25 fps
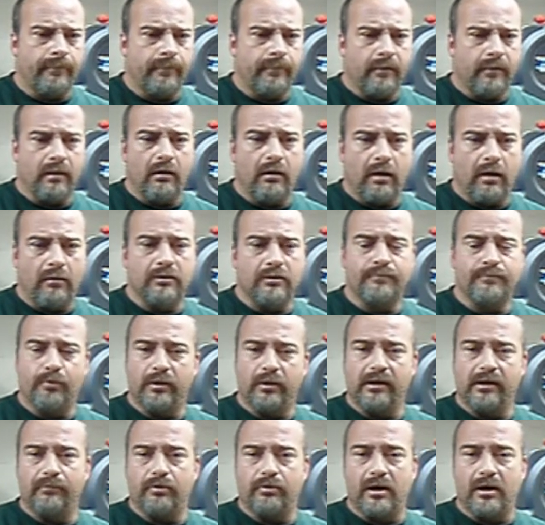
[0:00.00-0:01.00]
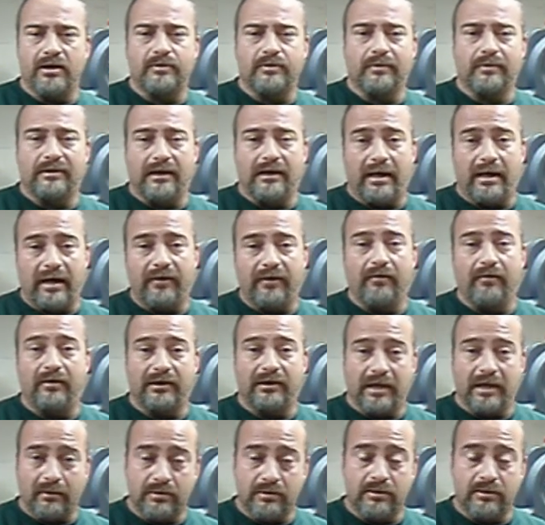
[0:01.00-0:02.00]
I was pretty impressed with that. I thought
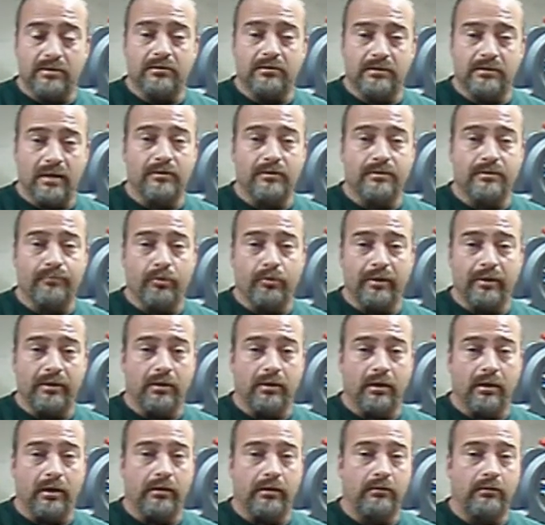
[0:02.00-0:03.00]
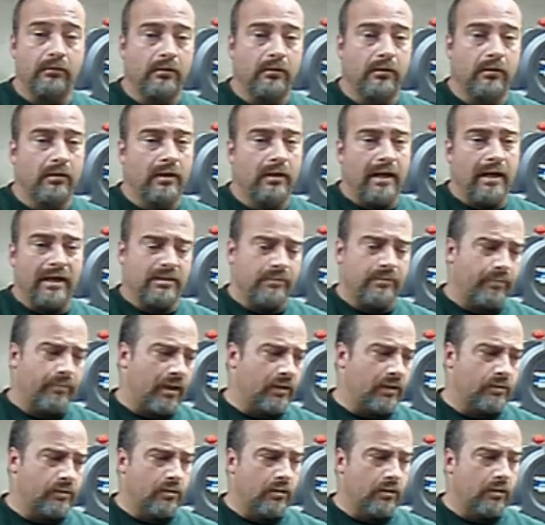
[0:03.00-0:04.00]
that was pretty good. That's
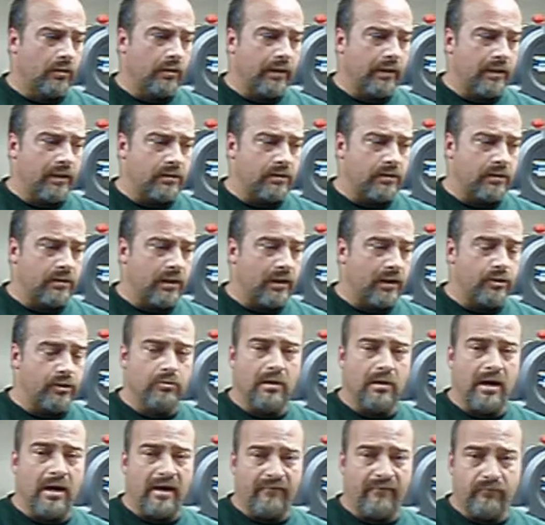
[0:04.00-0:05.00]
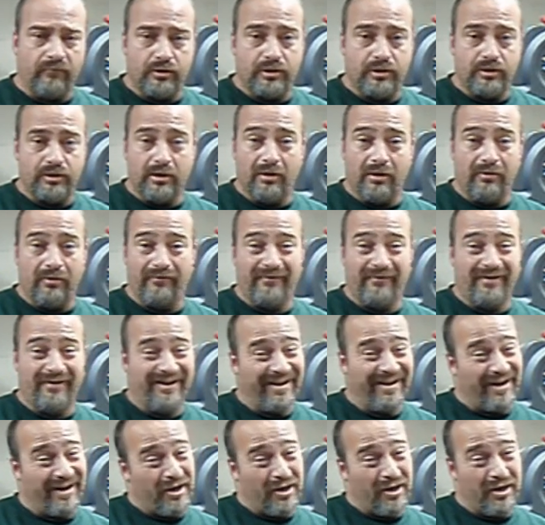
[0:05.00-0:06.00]
about as good as your average stove
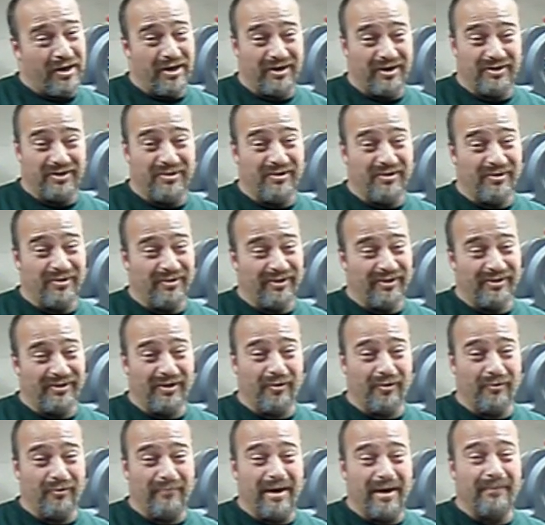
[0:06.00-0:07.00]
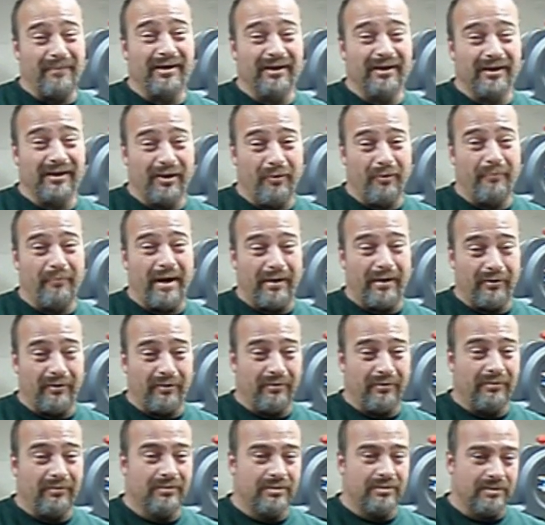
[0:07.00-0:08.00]
is going to do, maybe a little better.
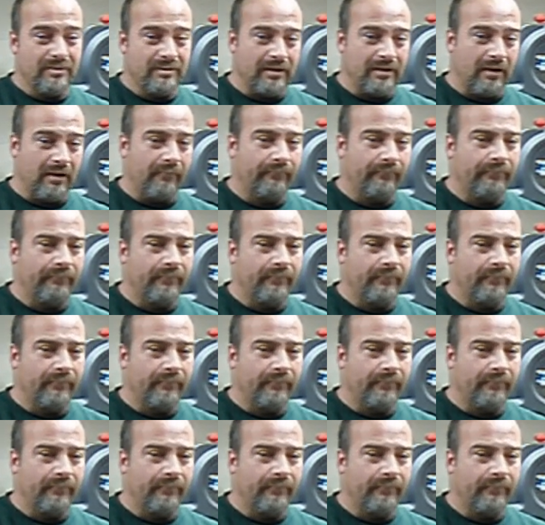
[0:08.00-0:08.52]
So,